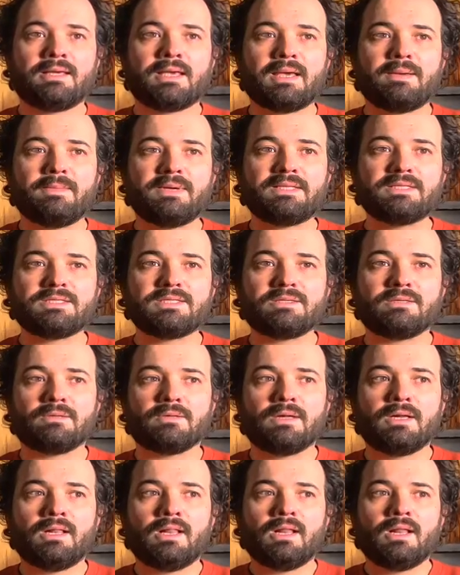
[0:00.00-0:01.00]
came into.
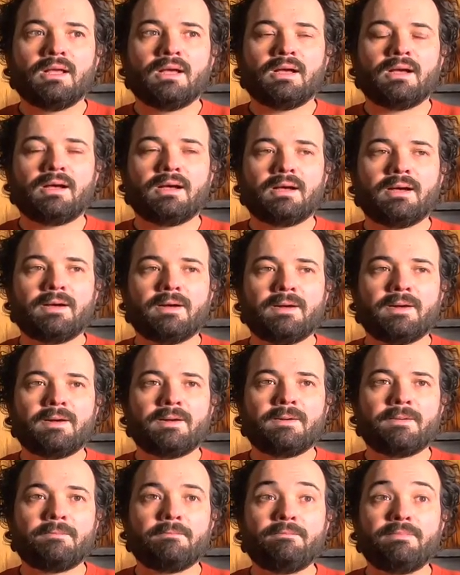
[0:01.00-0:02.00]

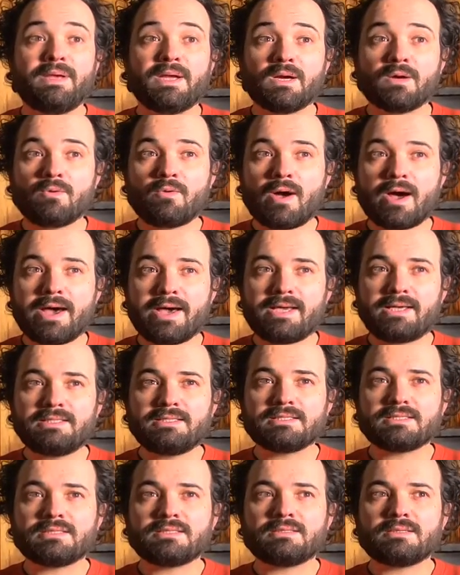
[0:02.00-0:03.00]
Uh, beer
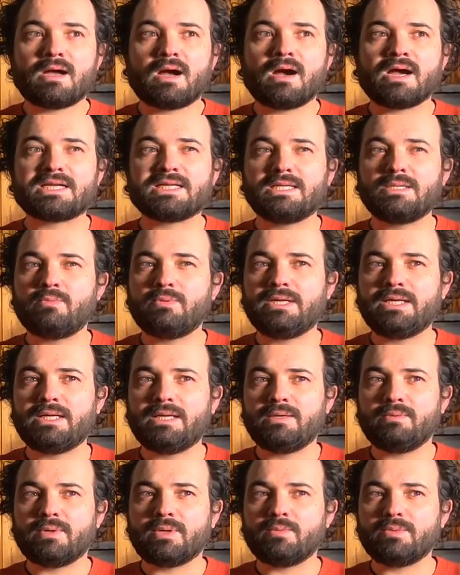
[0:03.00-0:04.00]
wise, actually
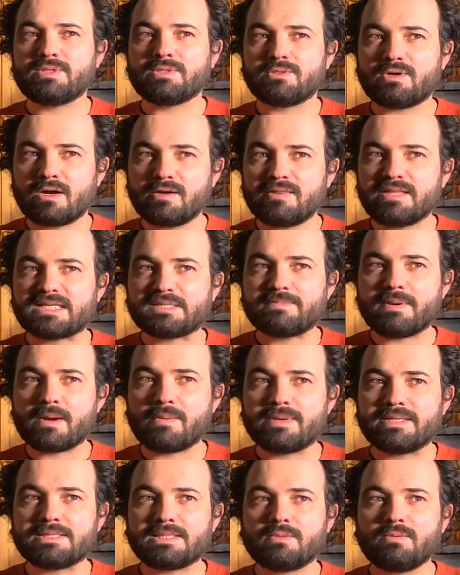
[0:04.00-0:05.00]
we when we started
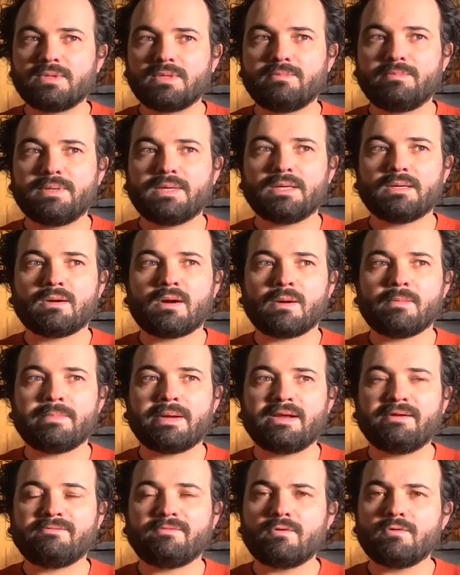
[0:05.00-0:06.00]
experimenting with beer, our
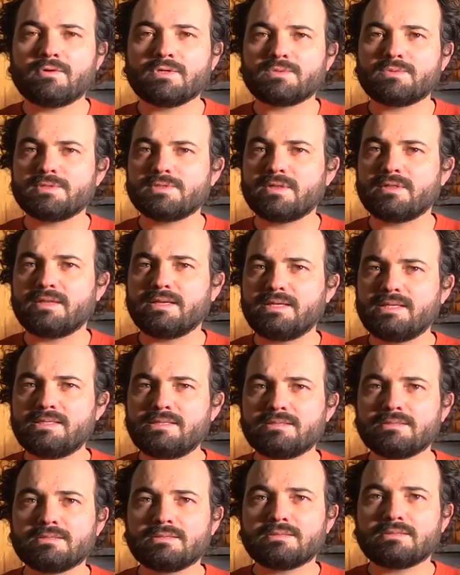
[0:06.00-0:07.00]
main focus was on the
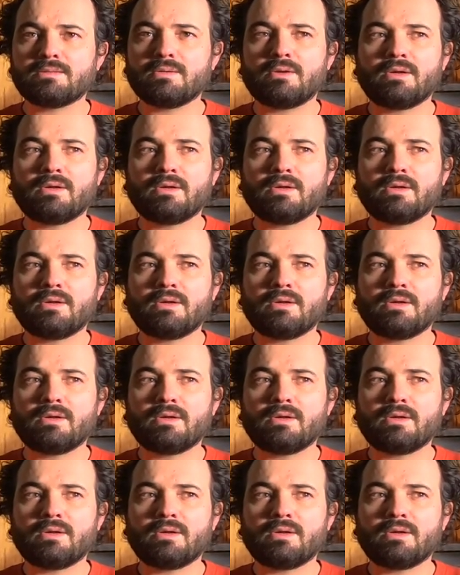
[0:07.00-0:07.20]
yeast.